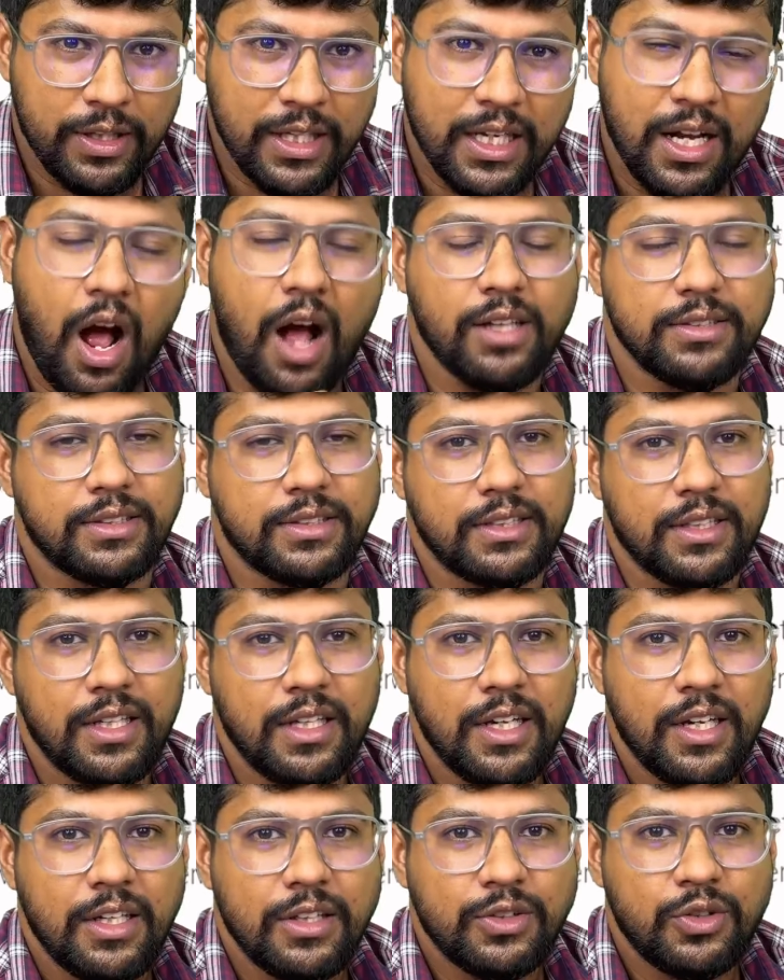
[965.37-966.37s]
the caste.
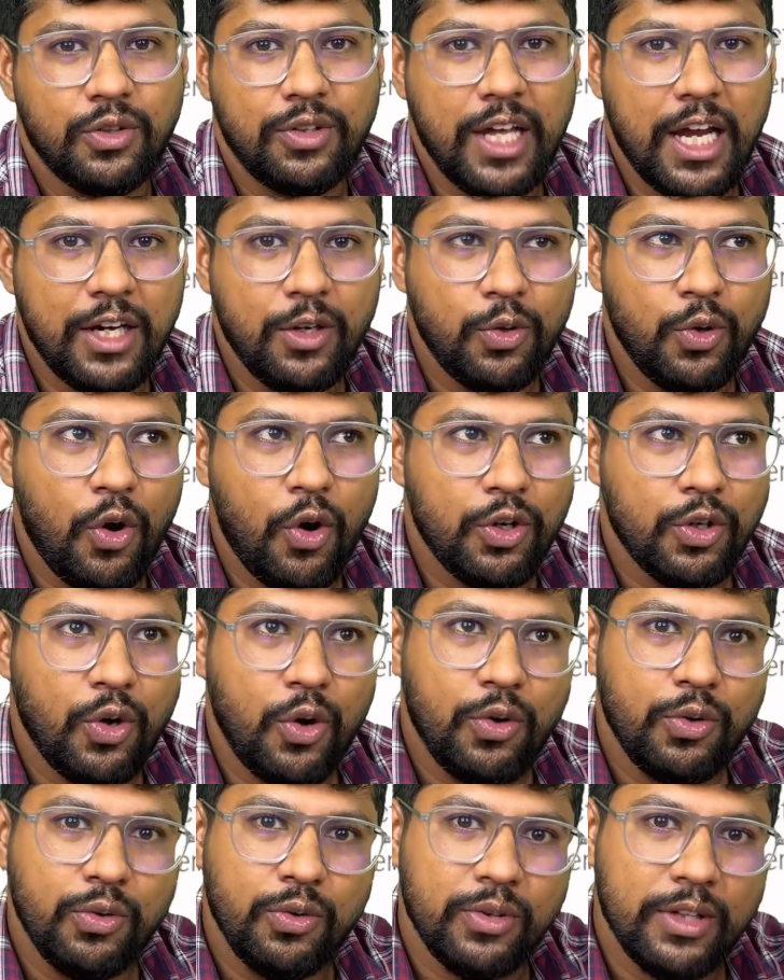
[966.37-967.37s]
So they do not
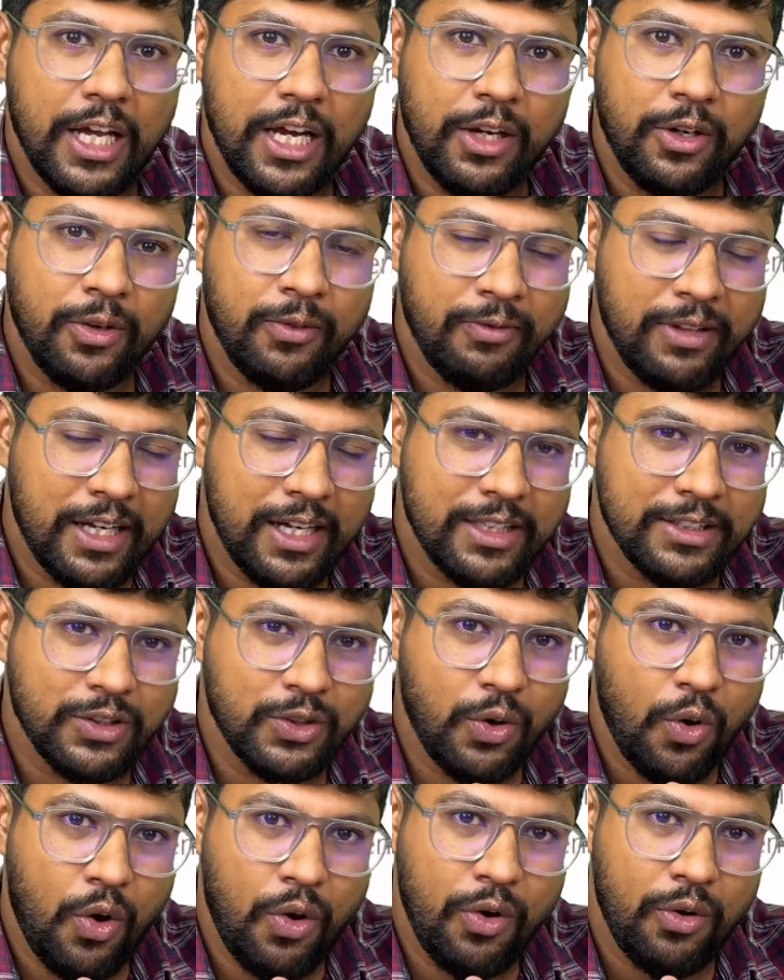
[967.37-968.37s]
know, there is
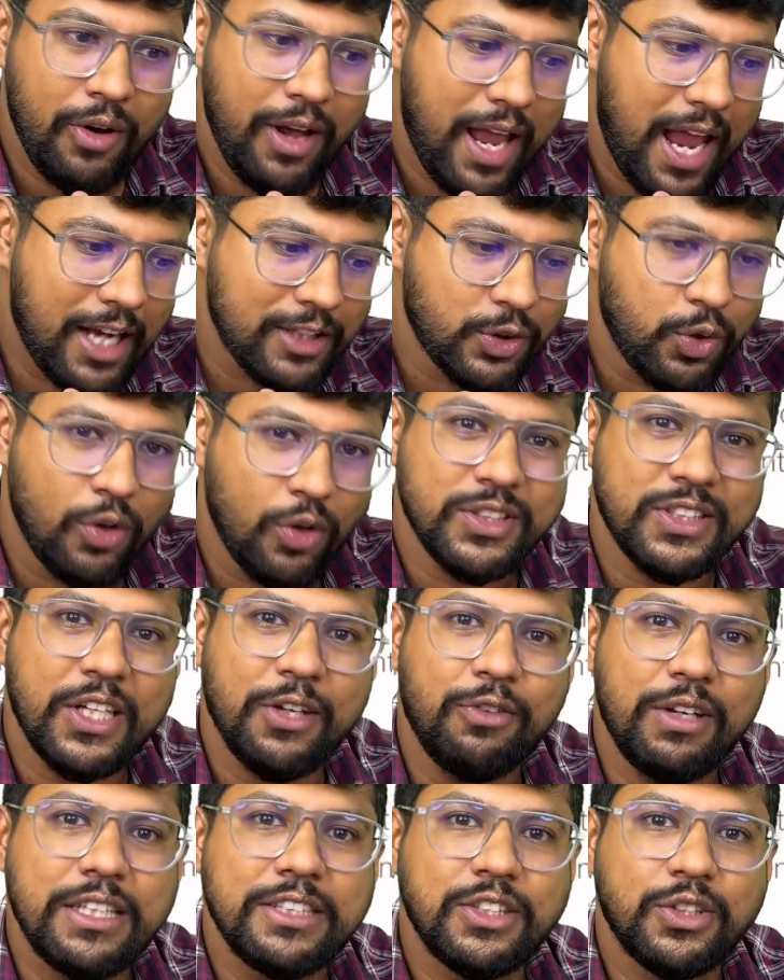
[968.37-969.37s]
no
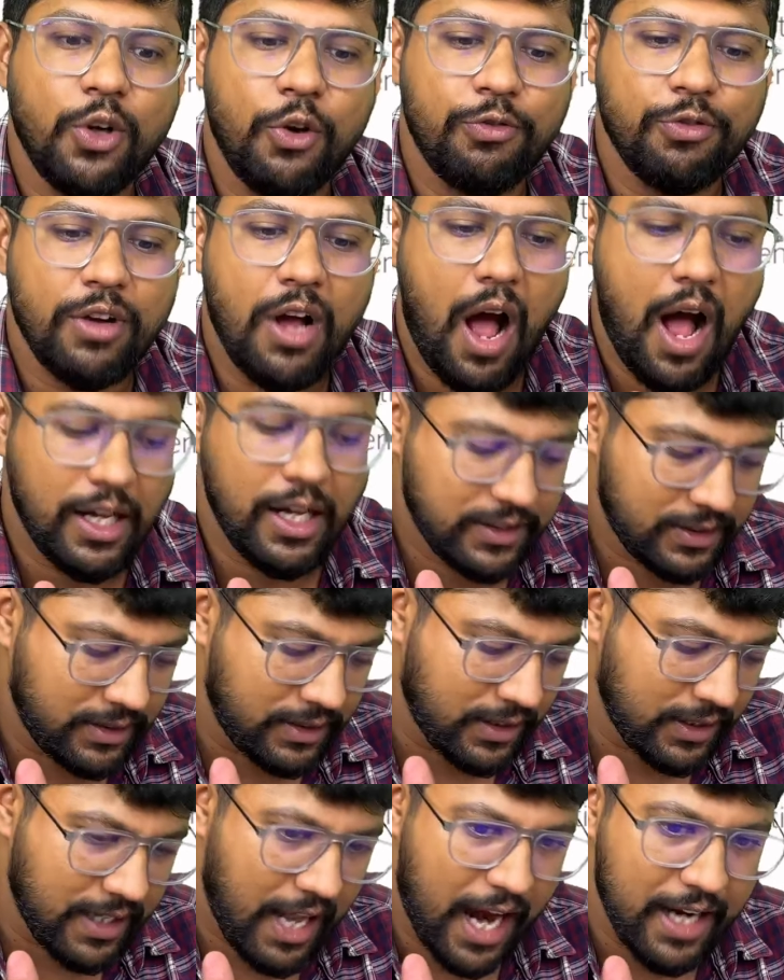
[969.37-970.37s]
exhaustive list of
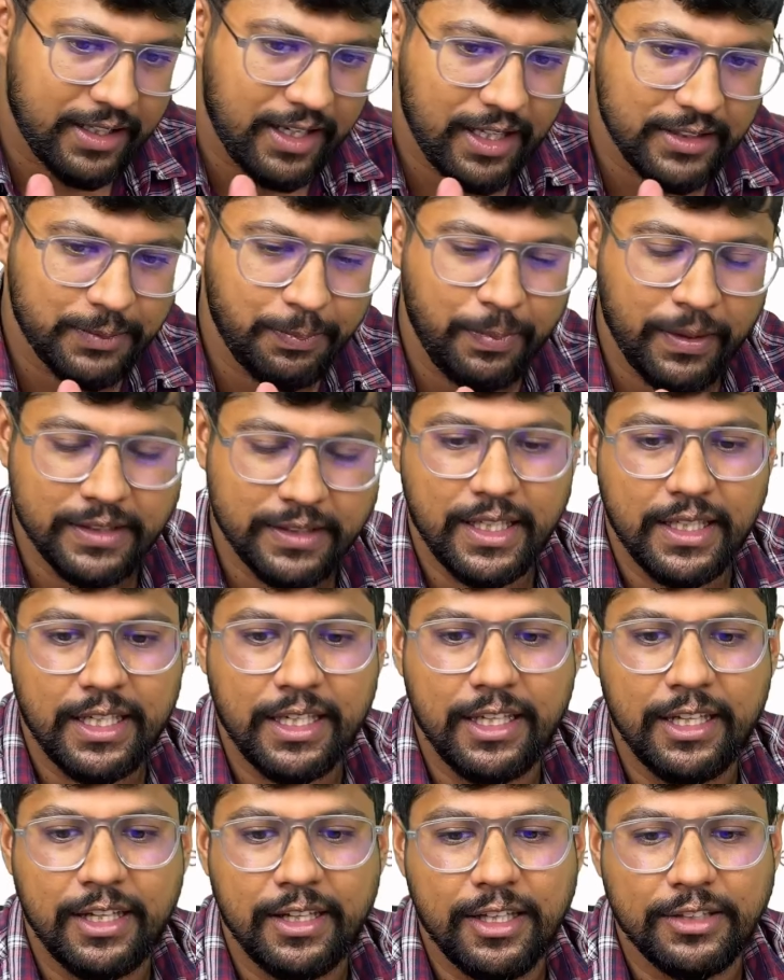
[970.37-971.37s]
caste data present
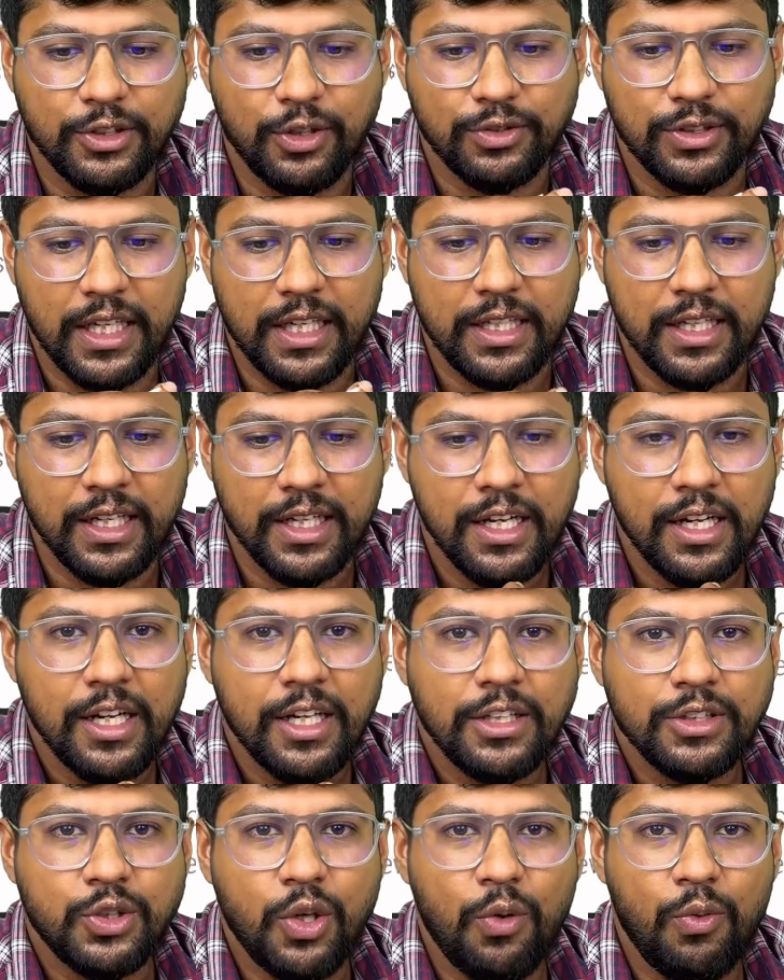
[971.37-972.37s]
in Indian society.
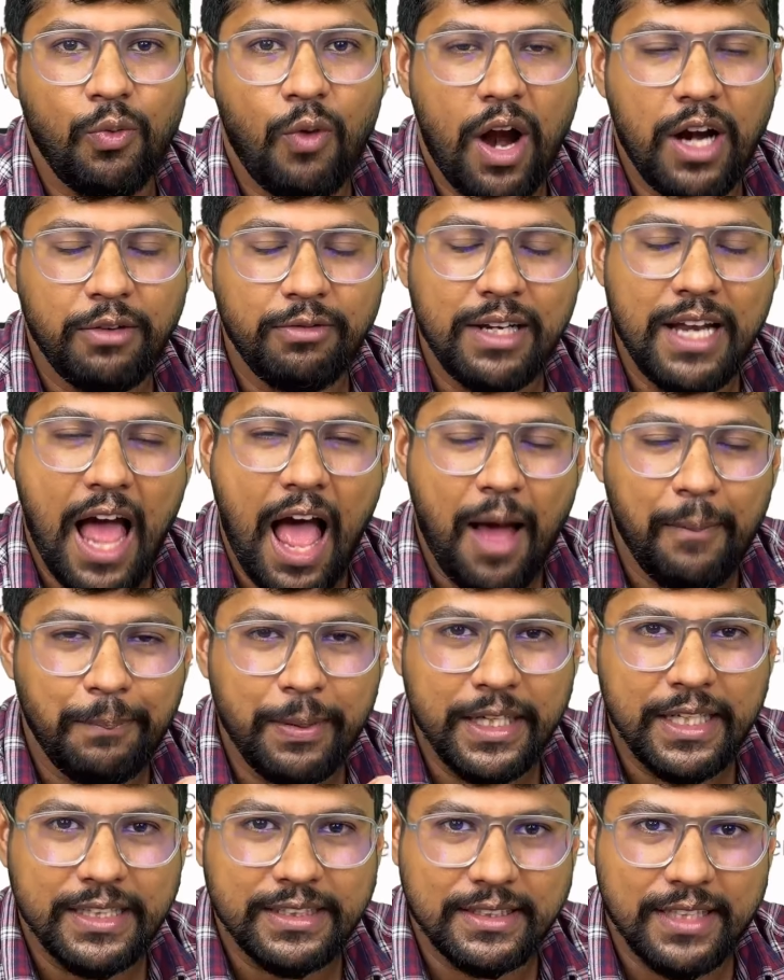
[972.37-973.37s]
So what will
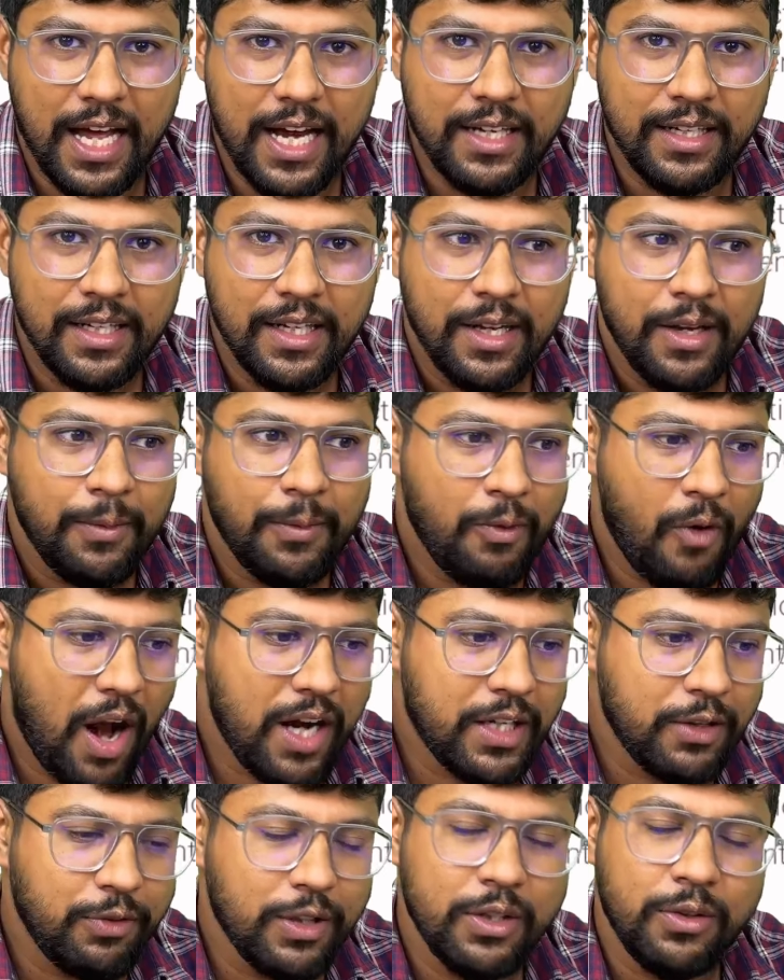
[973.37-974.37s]
happen is that
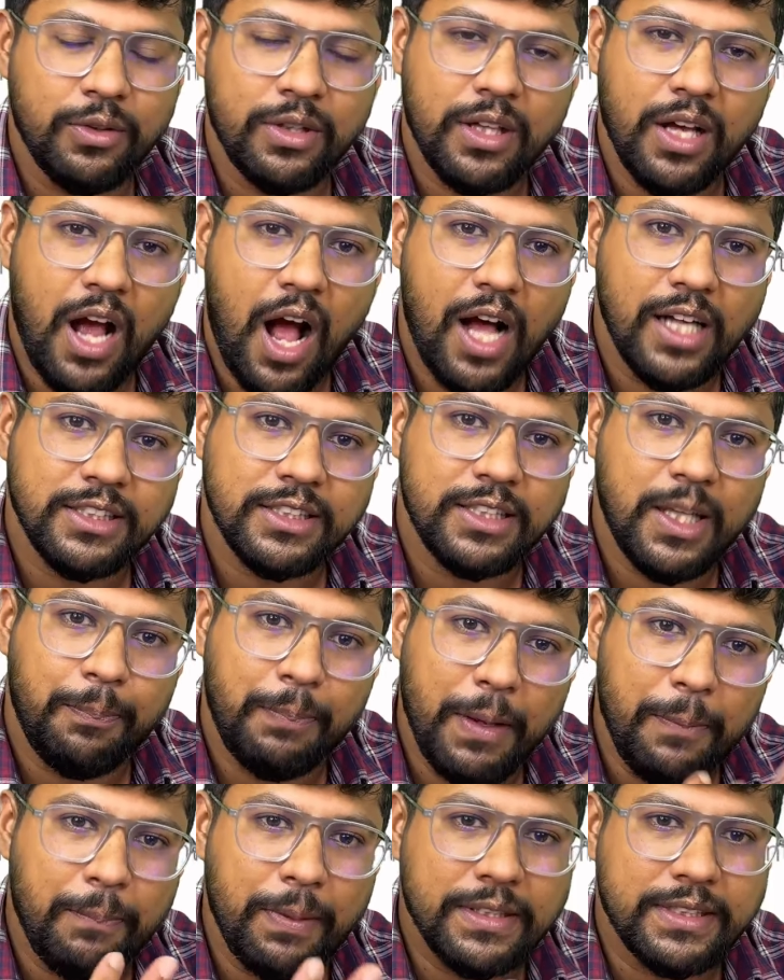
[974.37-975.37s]
whatever the caste the
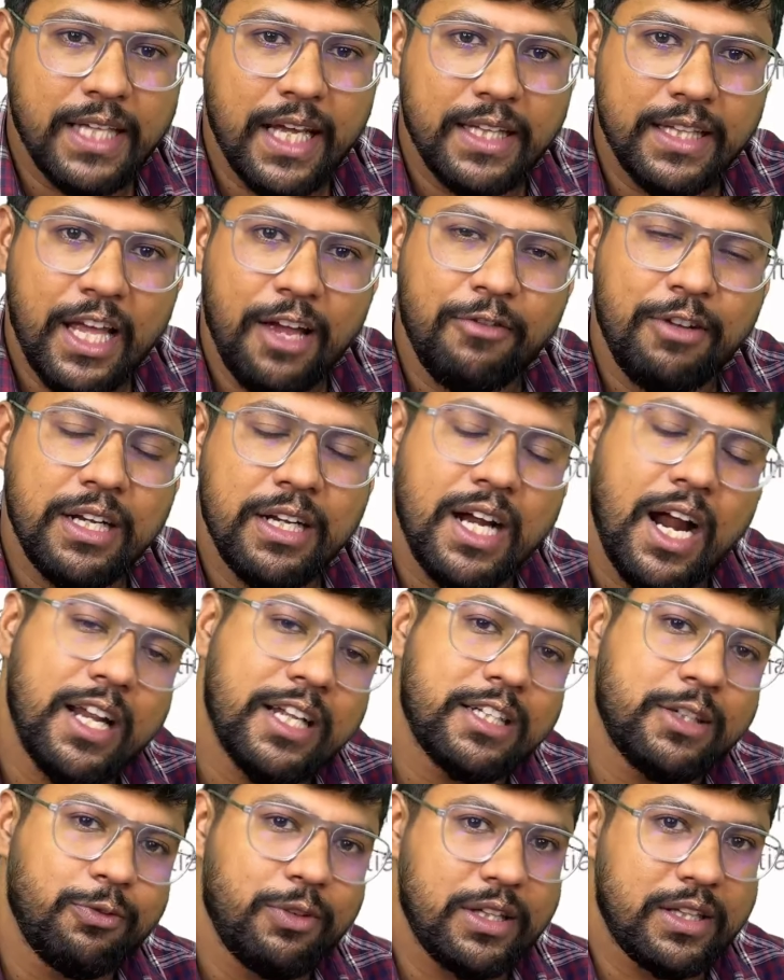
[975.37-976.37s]
people say, they will
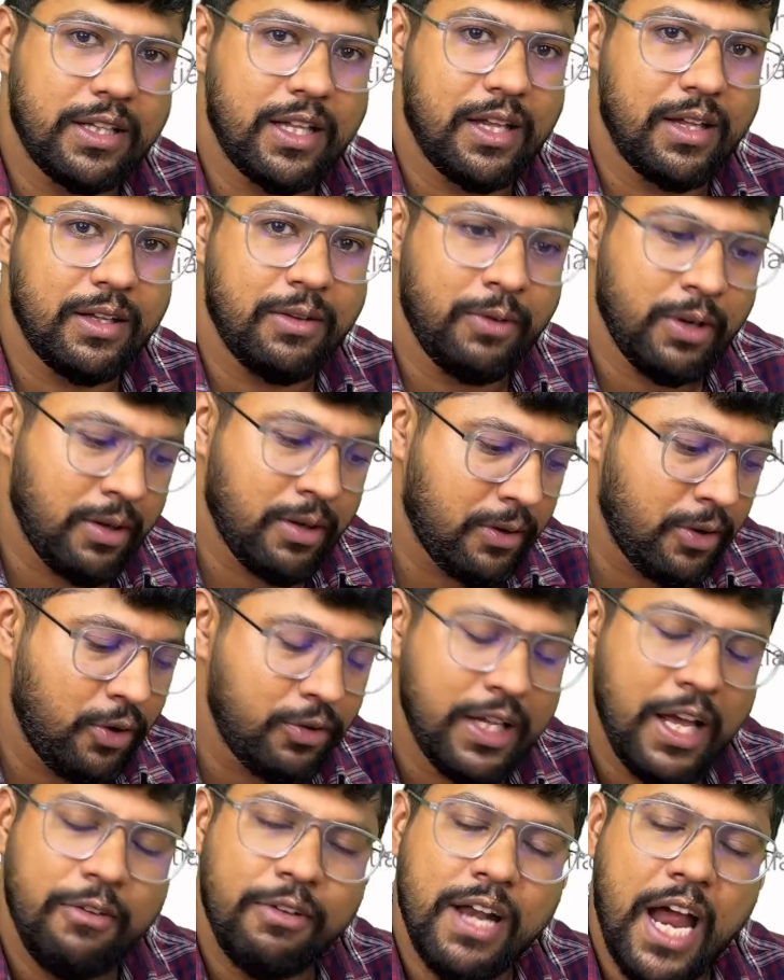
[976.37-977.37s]
collect with
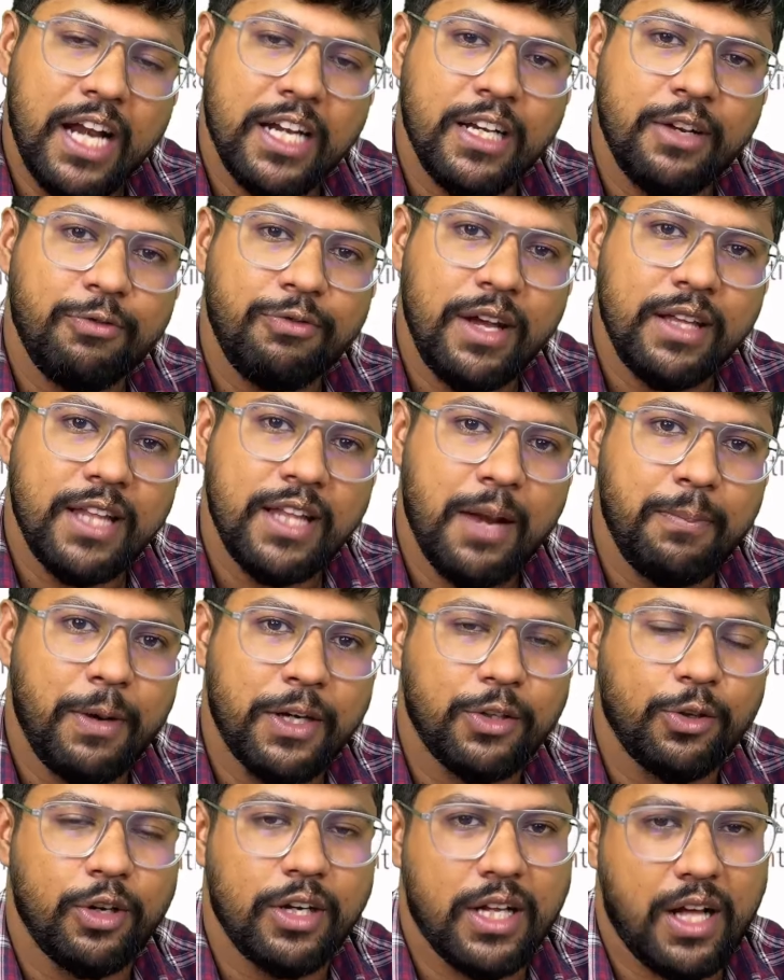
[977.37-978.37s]
they will identify that
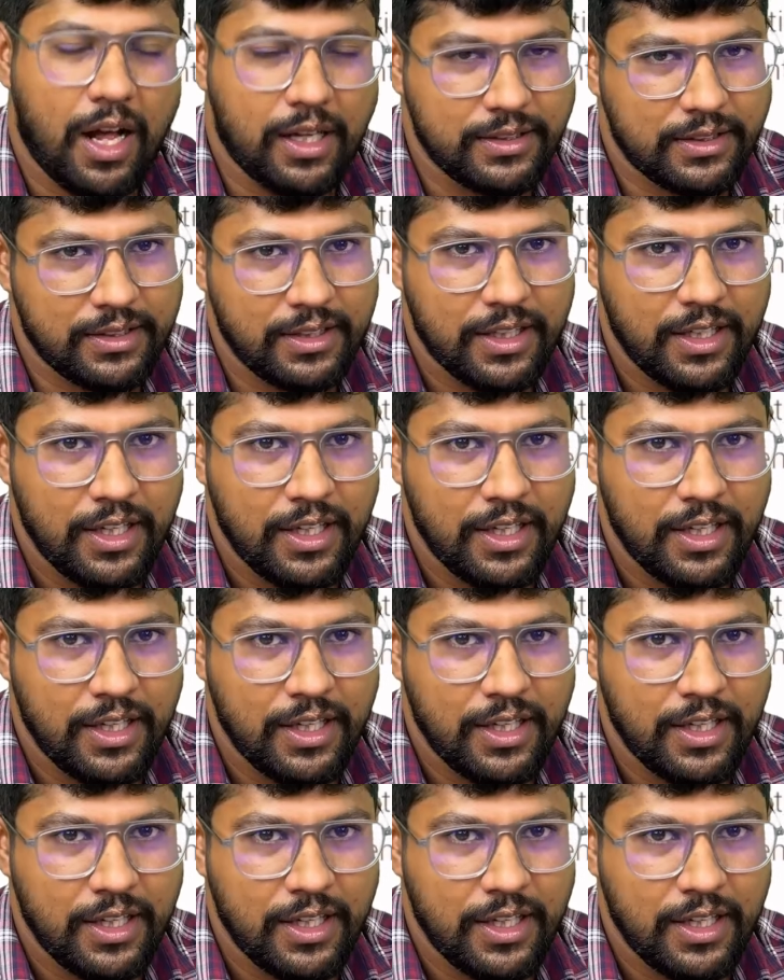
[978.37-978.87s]
particular caste.